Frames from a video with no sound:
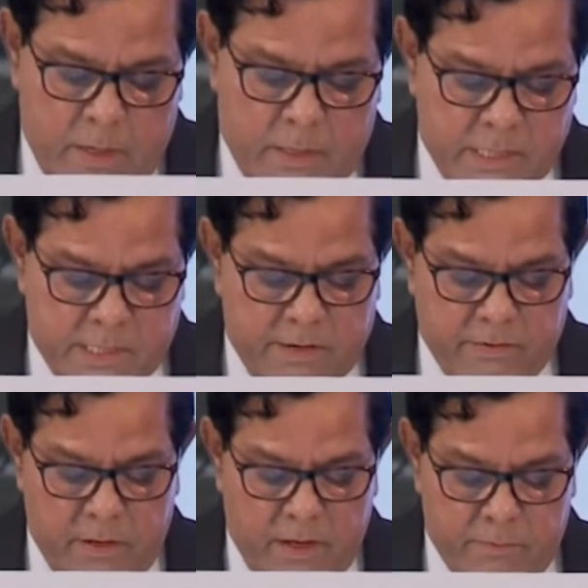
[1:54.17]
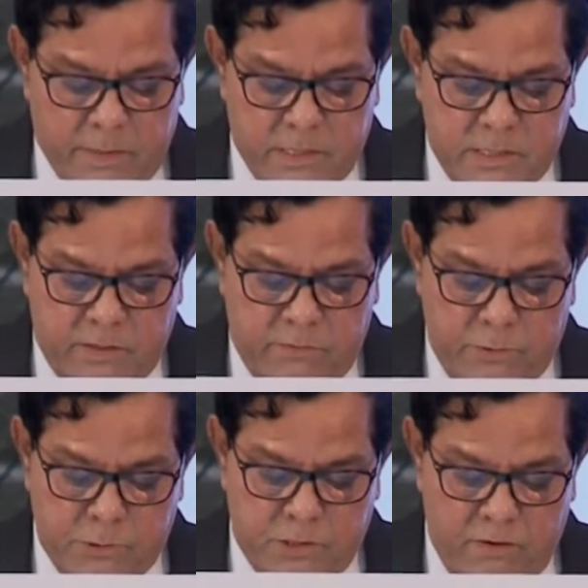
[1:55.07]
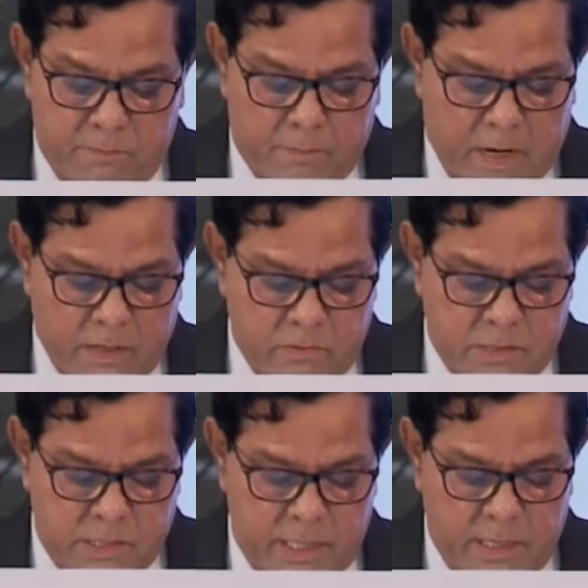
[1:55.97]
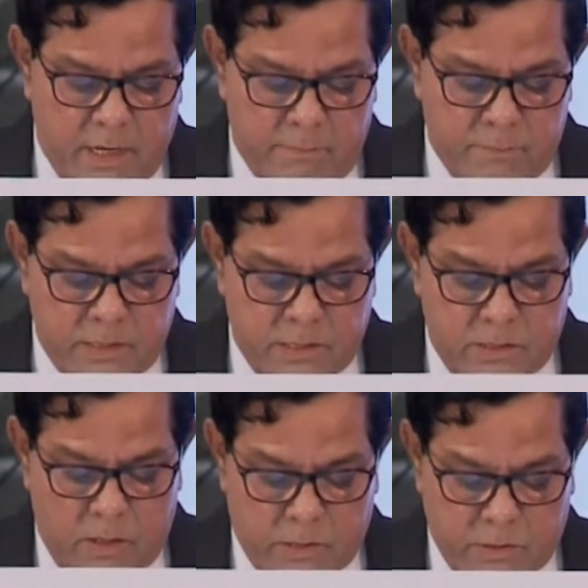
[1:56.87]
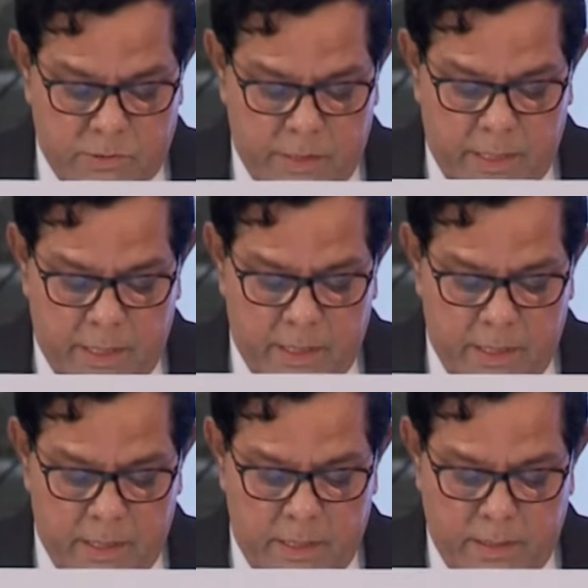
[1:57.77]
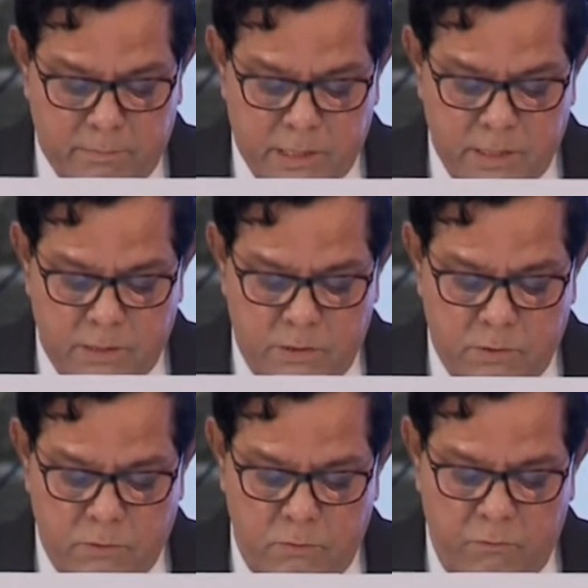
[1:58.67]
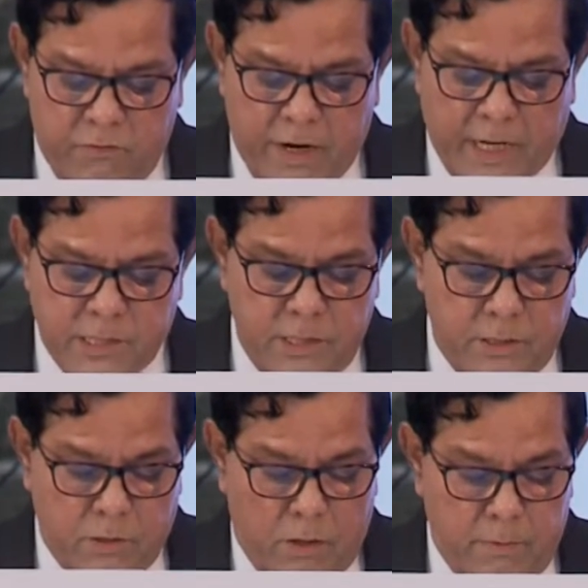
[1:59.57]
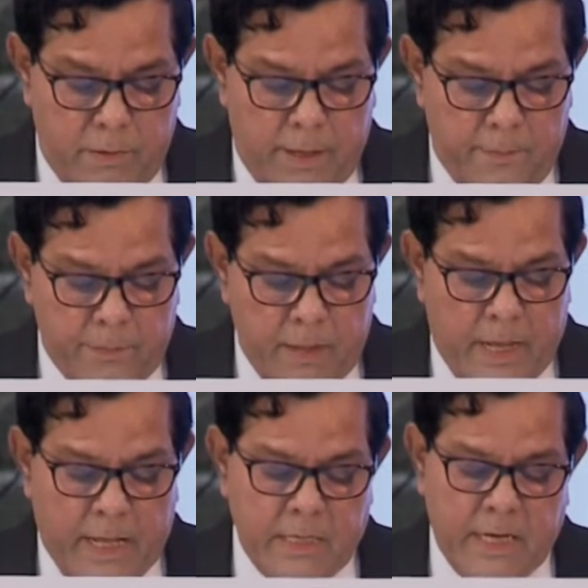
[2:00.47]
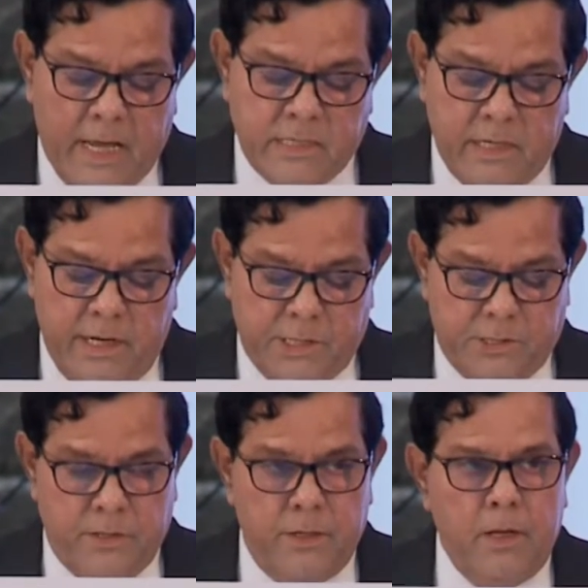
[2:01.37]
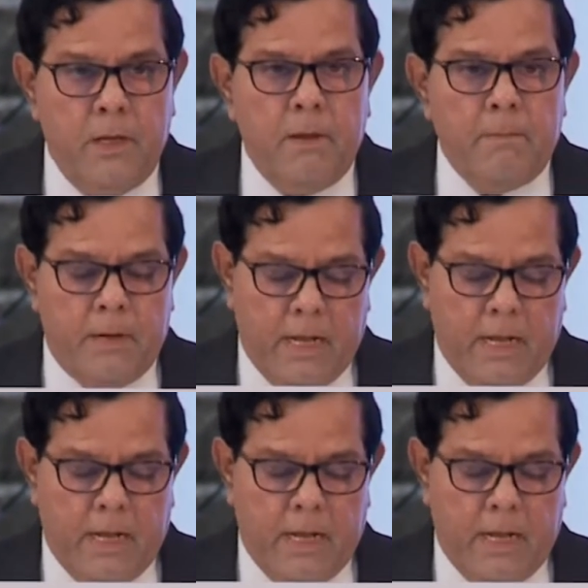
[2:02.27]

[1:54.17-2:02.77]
The central government's devolution of power to the state governments is not only limited to financial autonomy and tax collection, but